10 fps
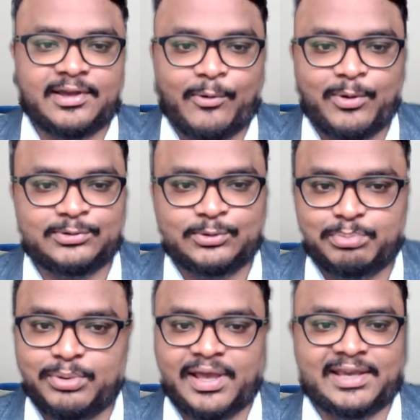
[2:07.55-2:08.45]
I was
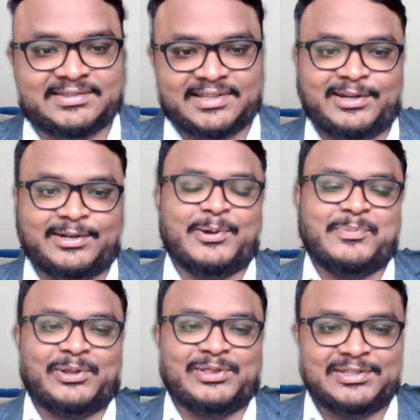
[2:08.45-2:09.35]
super excited
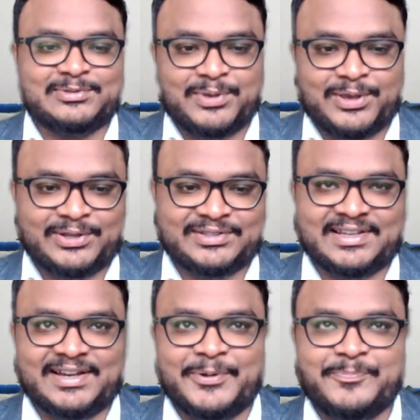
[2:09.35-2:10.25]
about this because
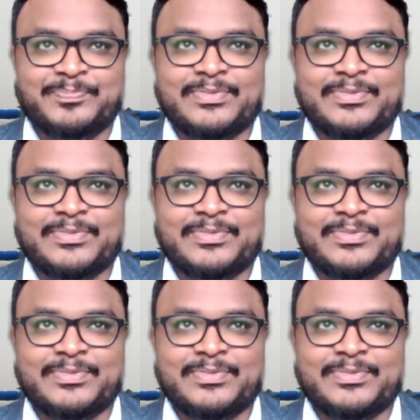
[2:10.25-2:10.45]
uh,